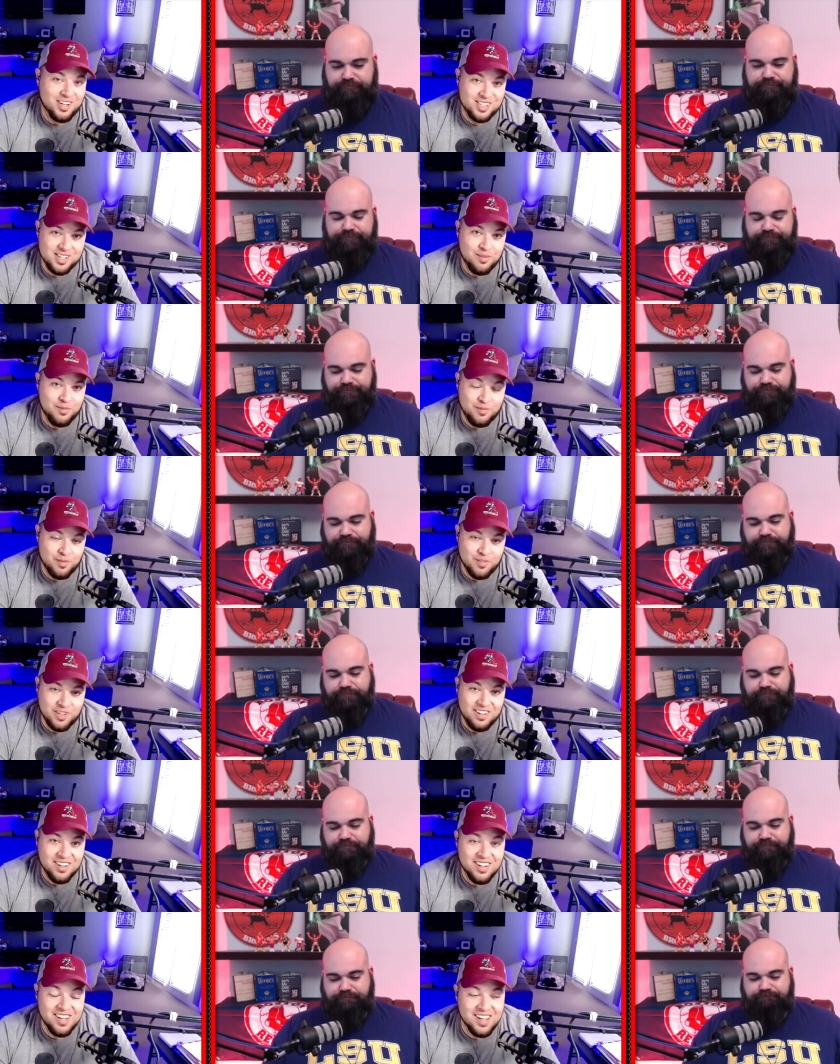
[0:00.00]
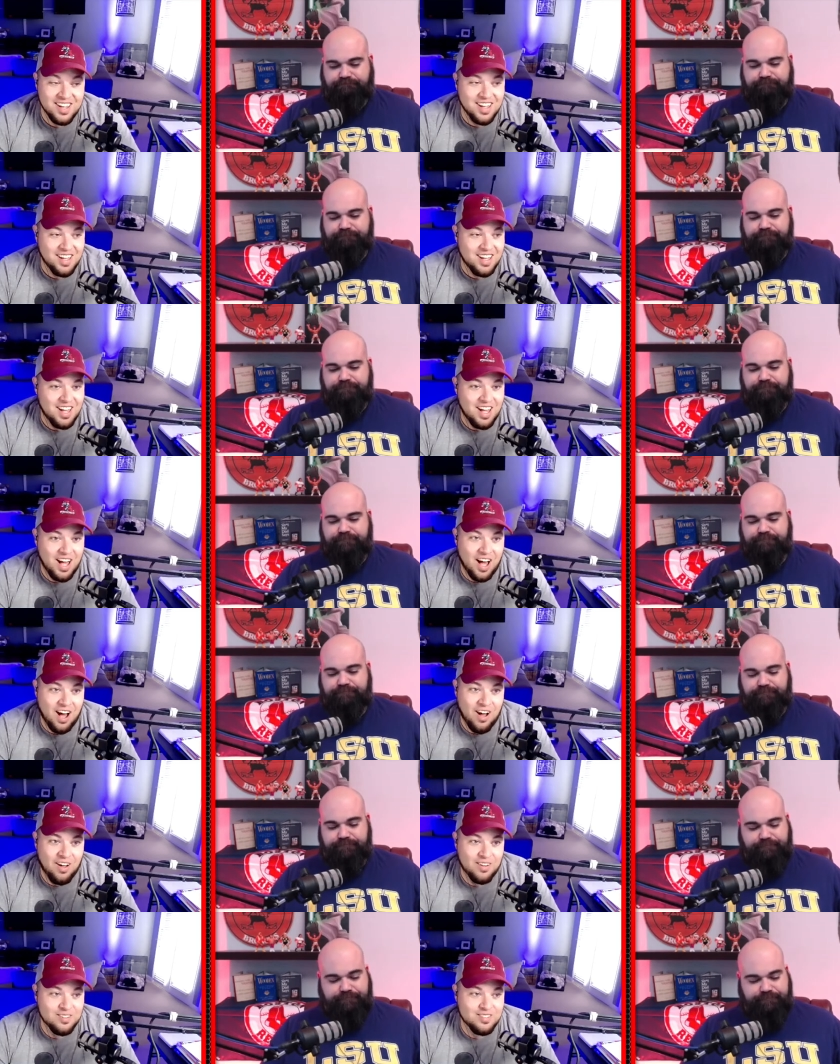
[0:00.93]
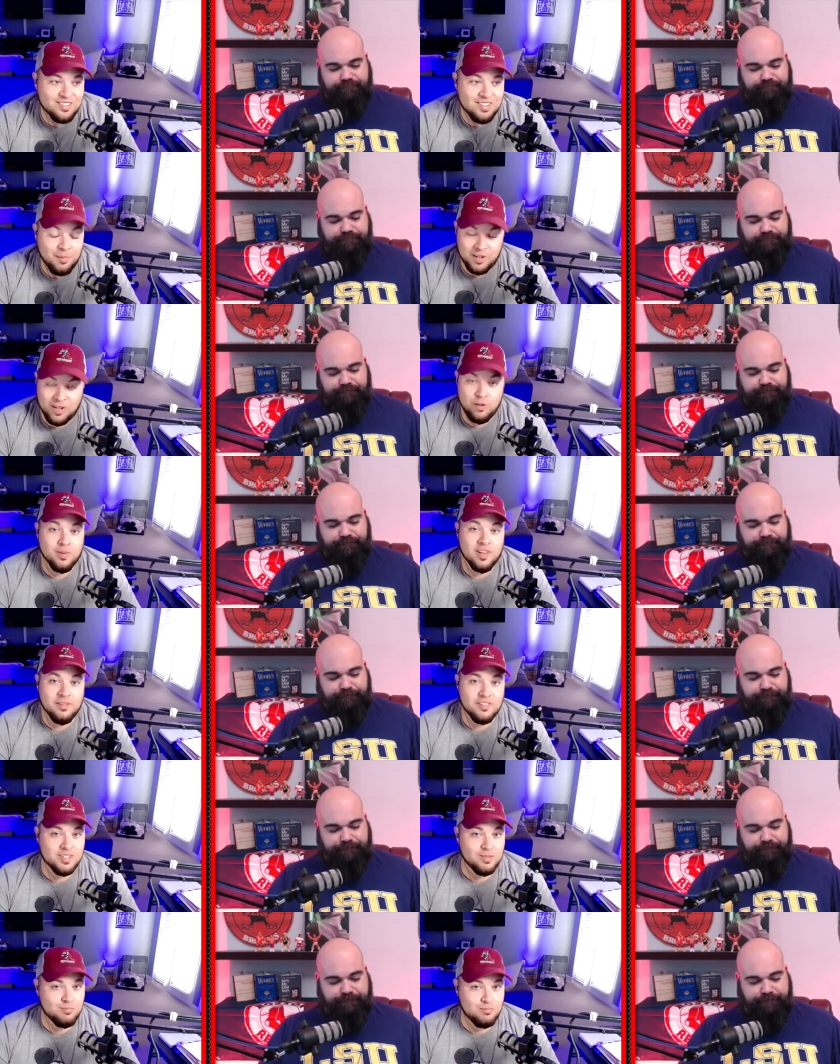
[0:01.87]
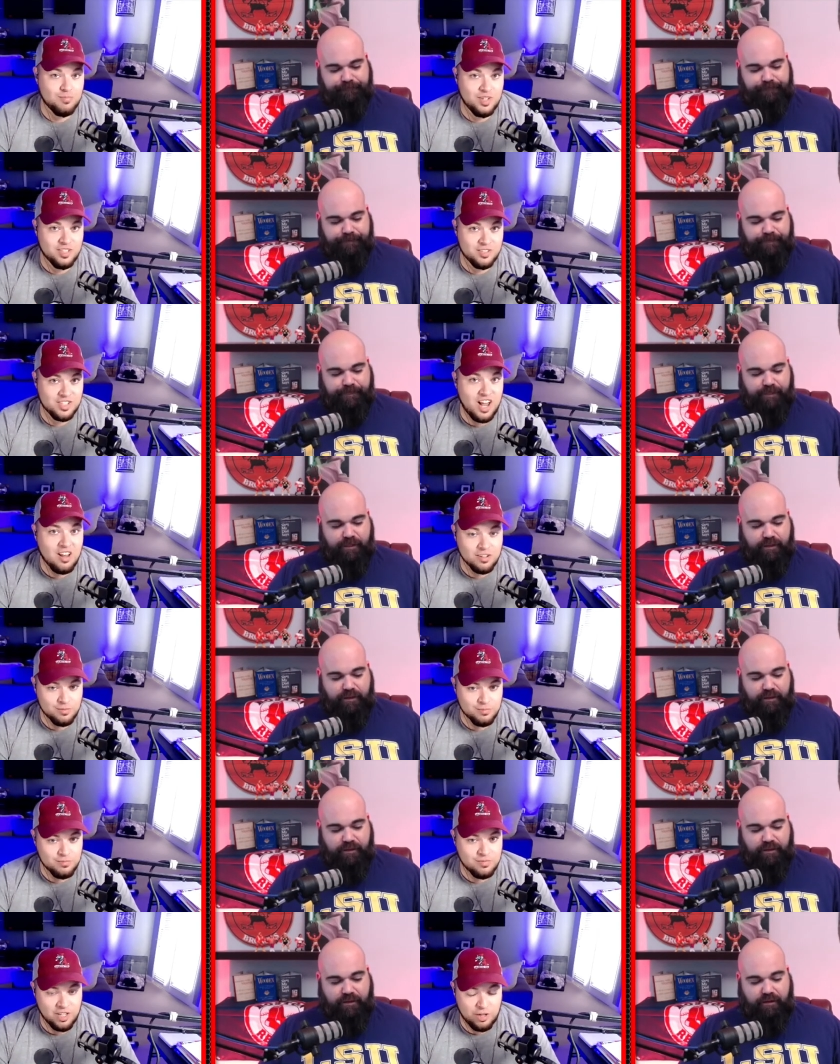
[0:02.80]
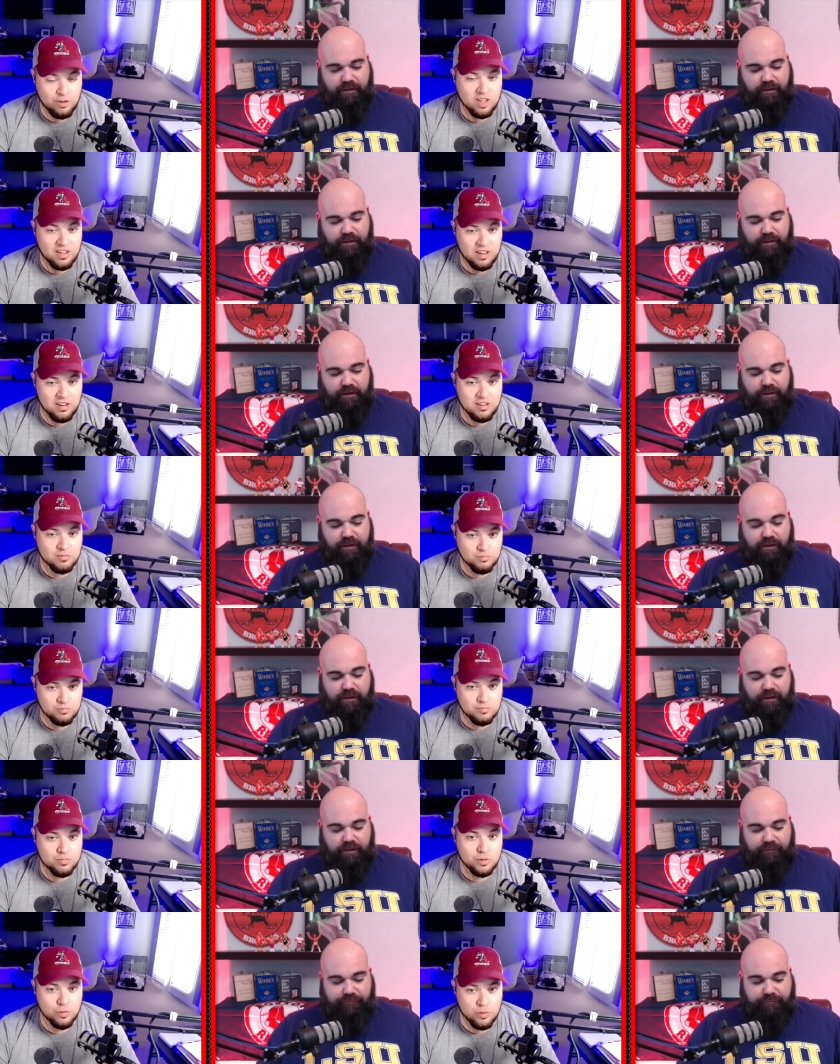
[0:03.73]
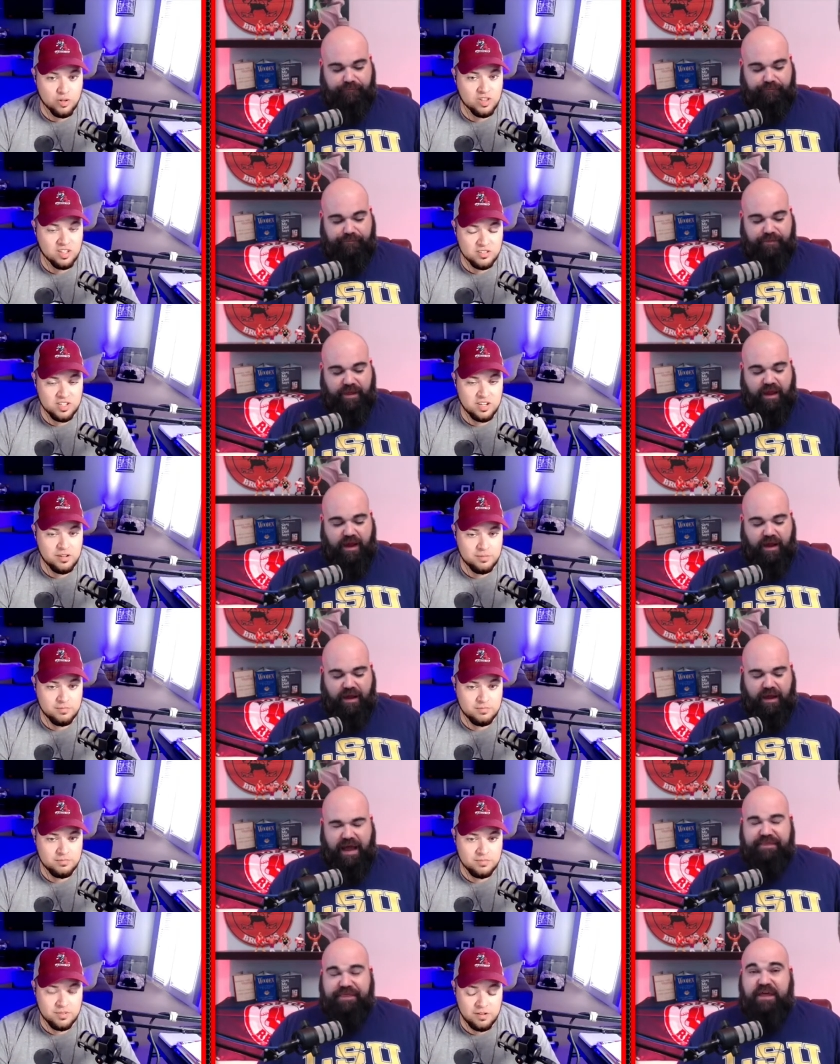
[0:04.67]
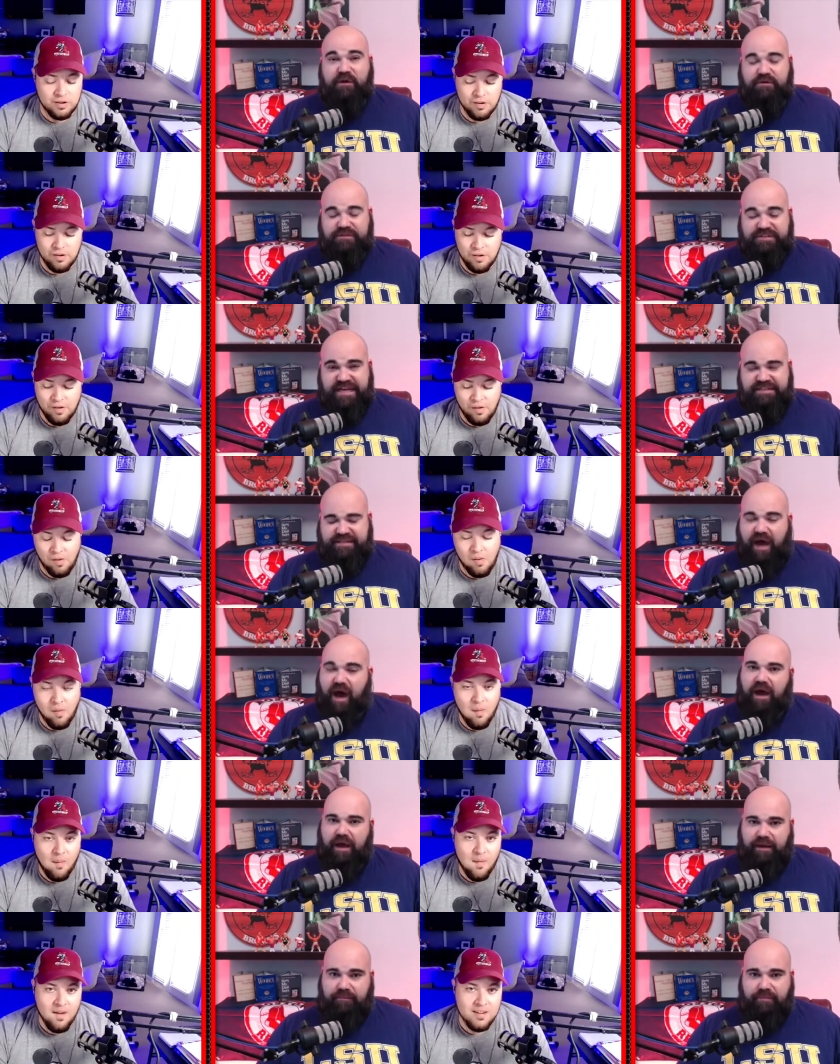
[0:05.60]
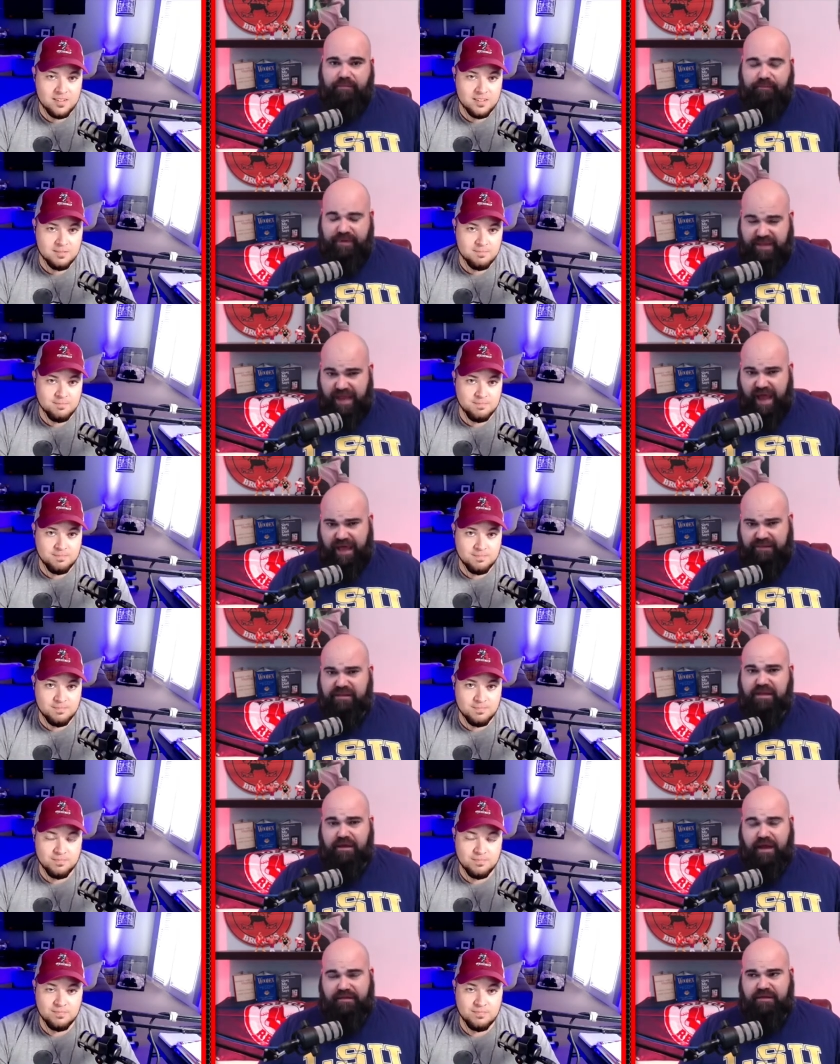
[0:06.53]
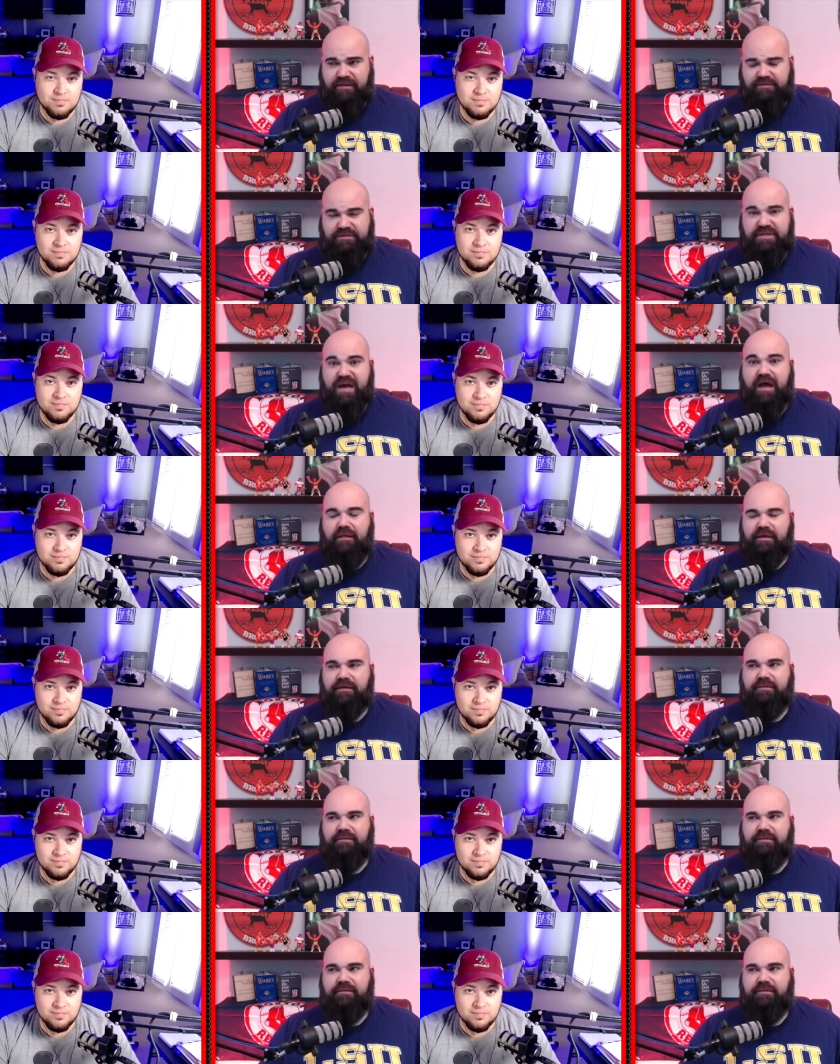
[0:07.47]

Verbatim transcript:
Speaker 1: seven fifty. Uh, I mean, do you believe in in Saleh? Like, you think he can do good things there? Uh, I think it'll take
Speaker 2: time, but yeah, I think I think Saleh